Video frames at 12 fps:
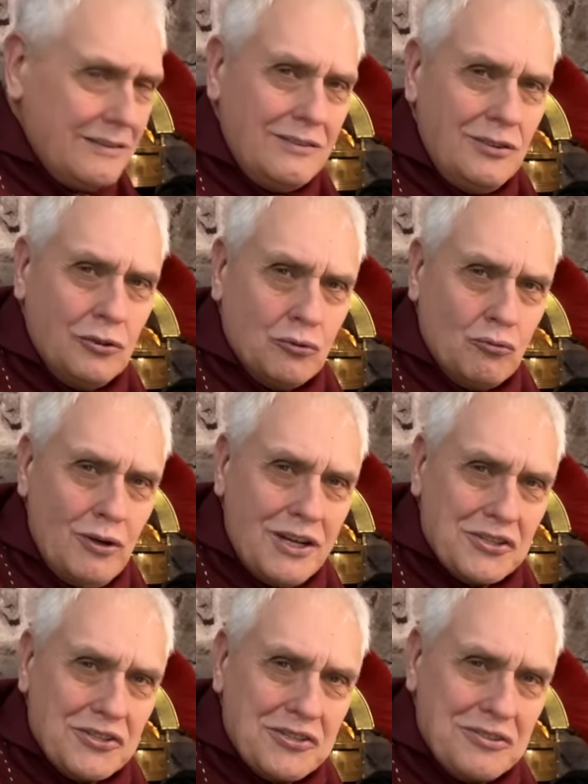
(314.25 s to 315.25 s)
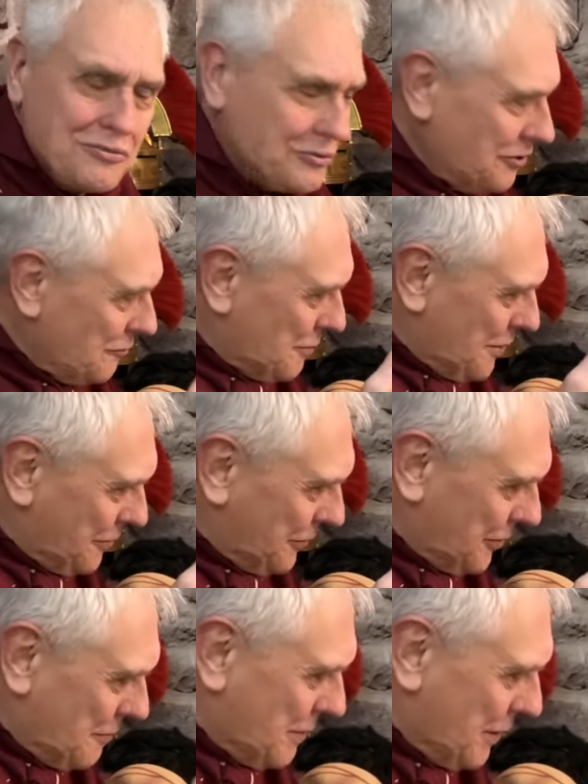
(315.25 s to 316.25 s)
wrist or you've broken
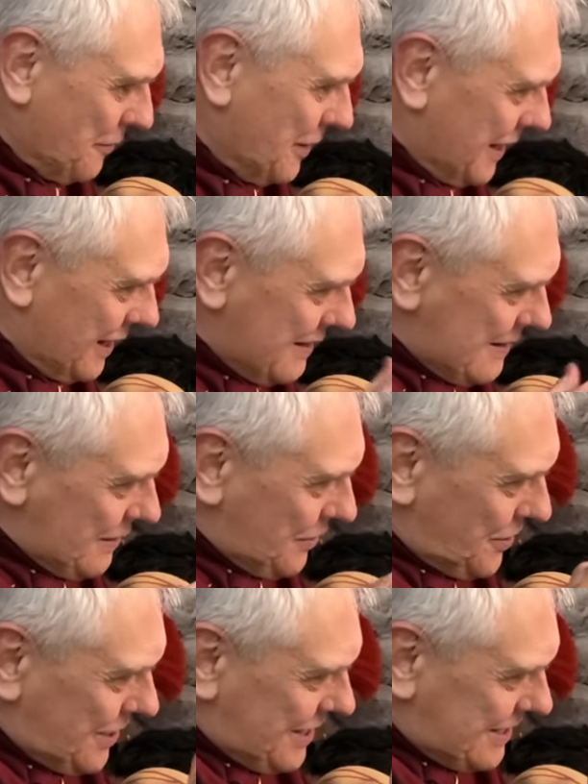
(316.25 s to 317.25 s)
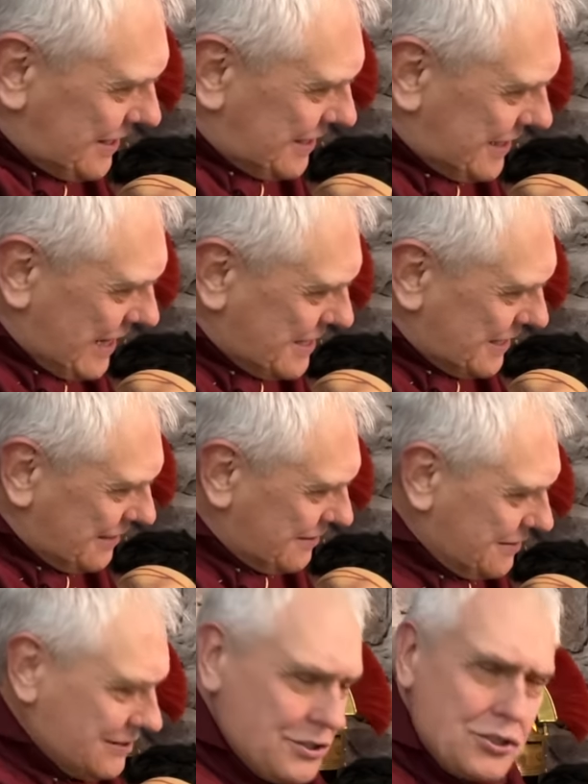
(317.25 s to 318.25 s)
a bone here. You need to set it
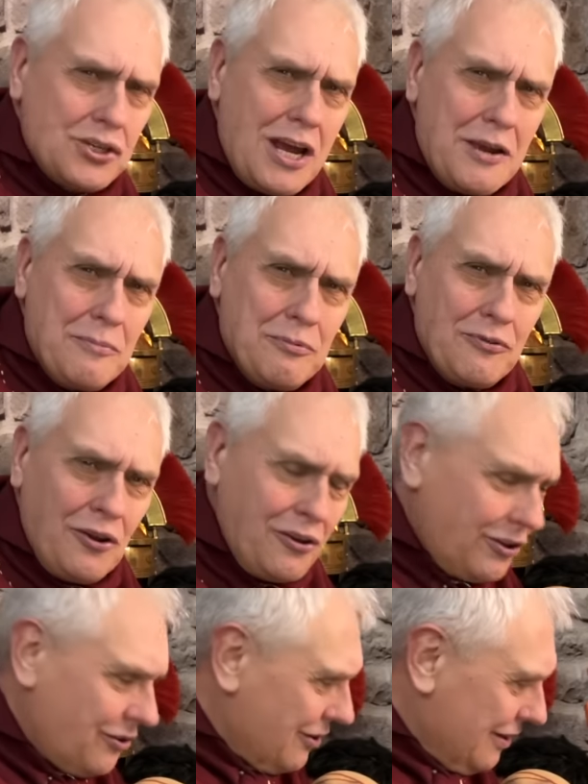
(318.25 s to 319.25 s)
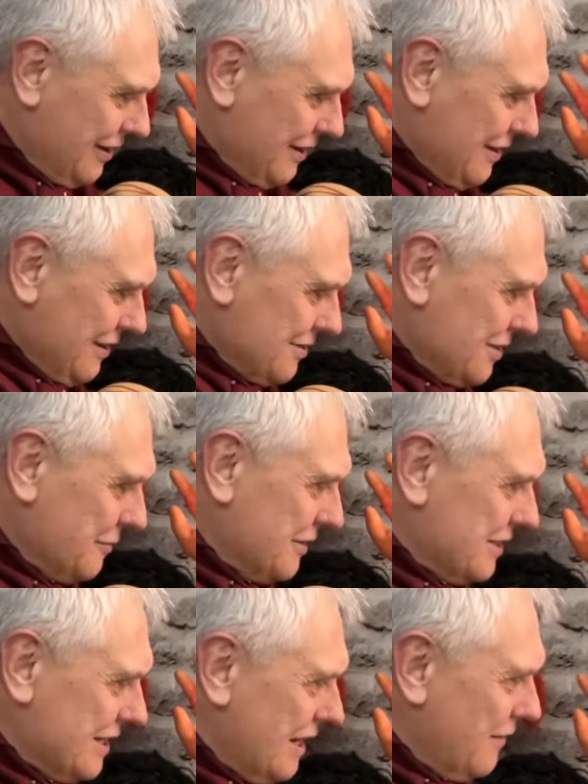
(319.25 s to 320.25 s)
to the shape, don't you? So
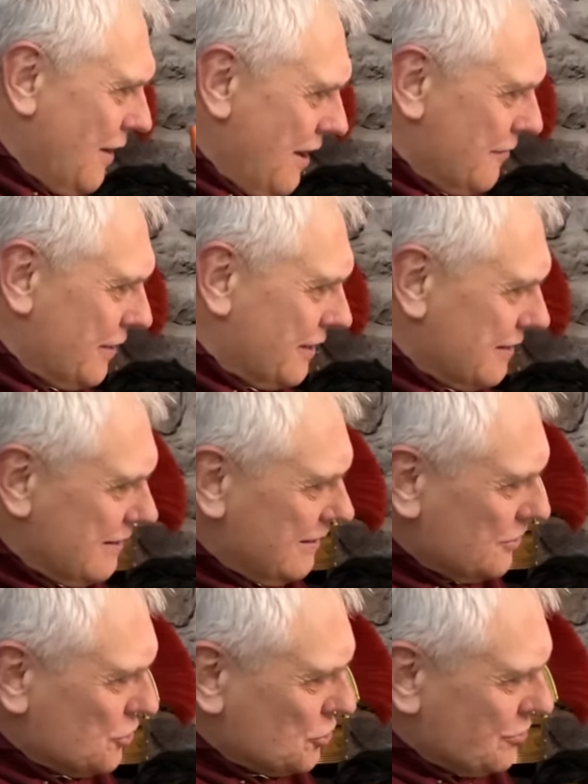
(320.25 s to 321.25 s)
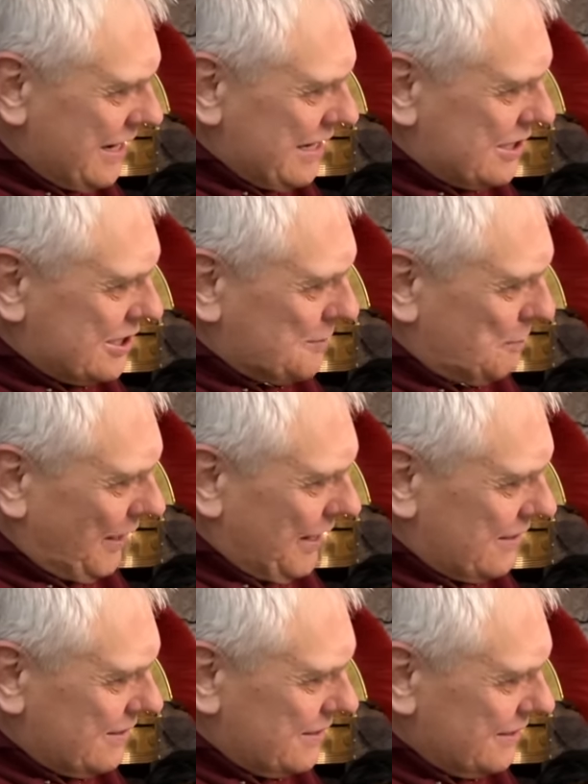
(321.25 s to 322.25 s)
instead of having a straight
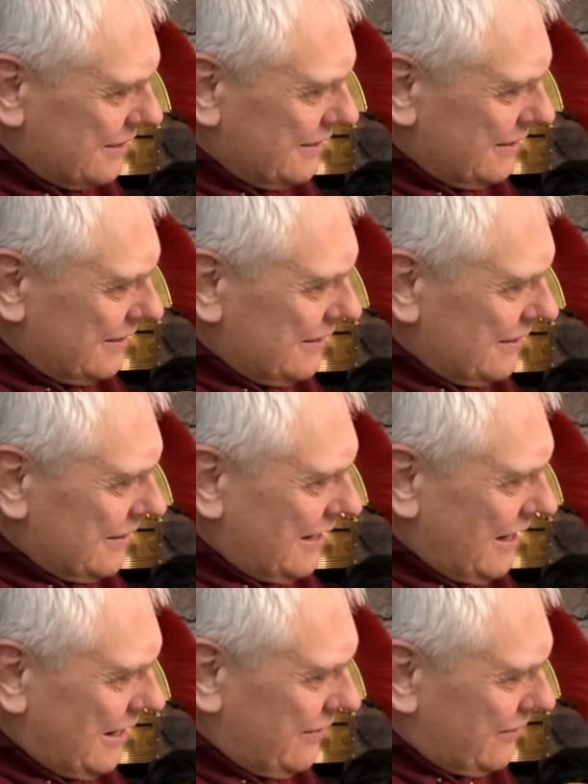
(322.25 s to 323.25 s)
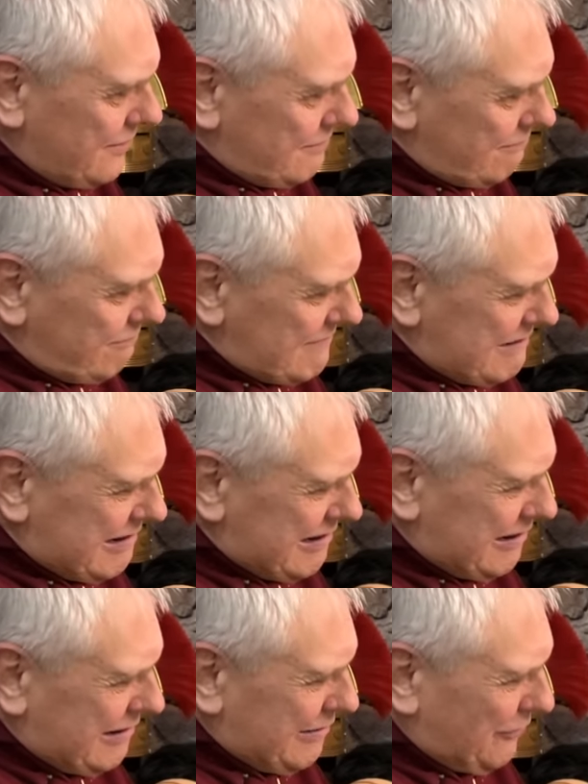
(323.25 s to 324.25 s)
splint and
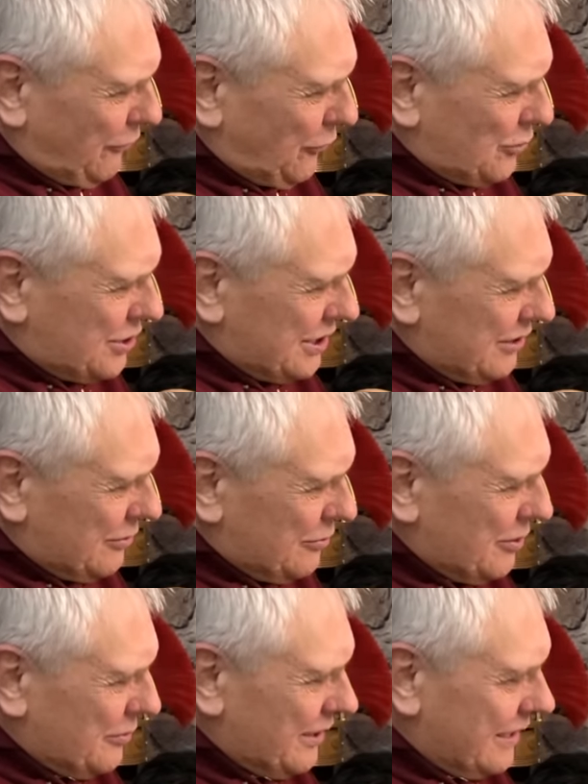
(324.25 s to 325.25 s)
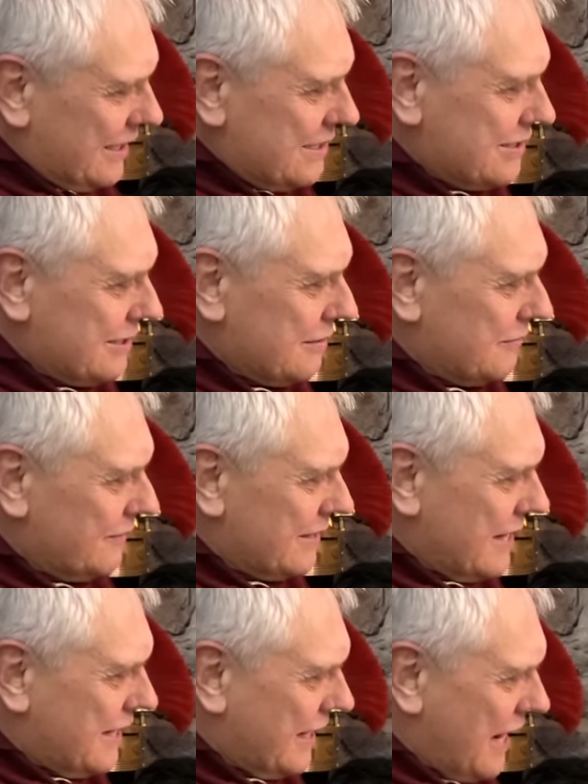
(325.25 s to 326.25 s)
forcing the wound against it,
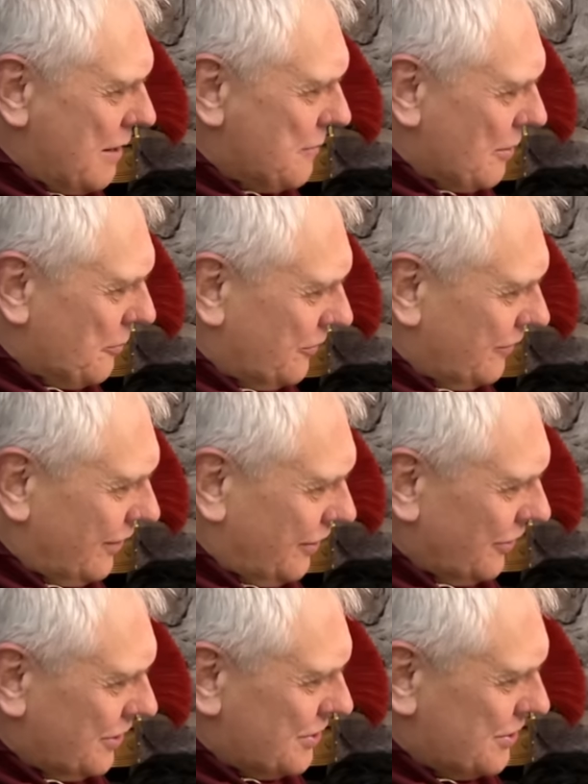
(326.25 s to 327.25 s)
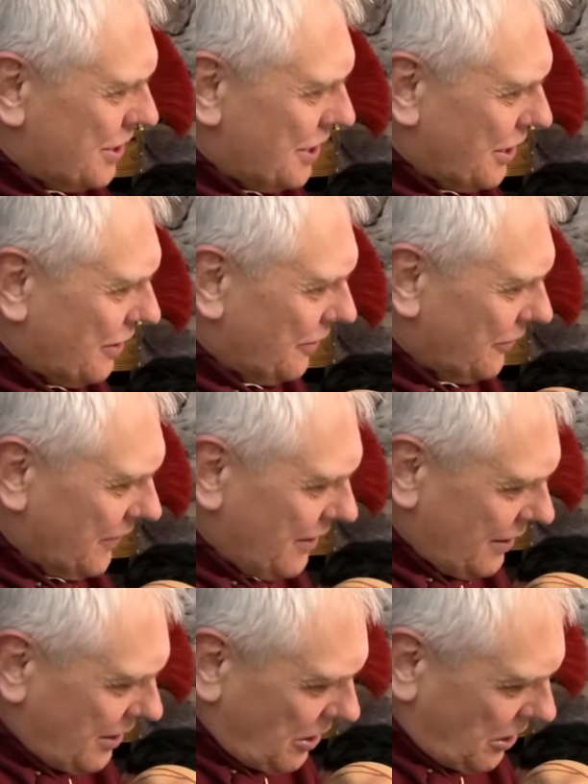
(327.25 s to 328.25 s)
they came up with the idea
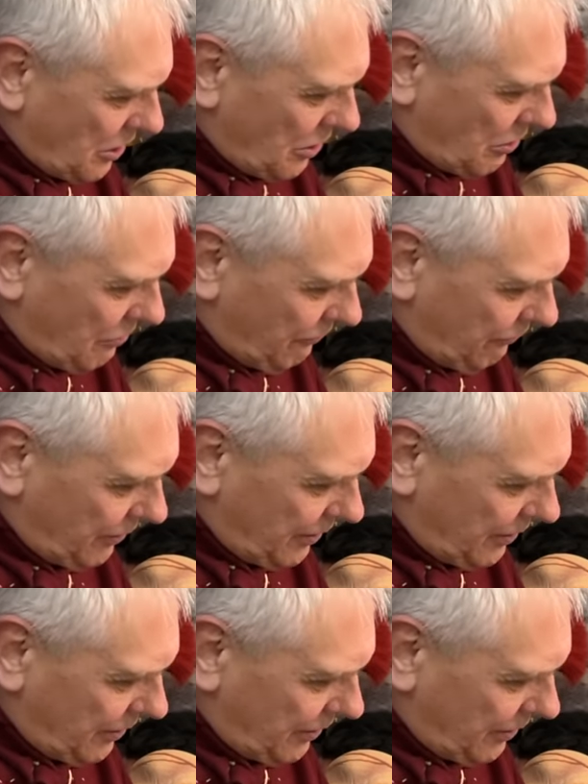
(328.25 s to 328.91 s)
of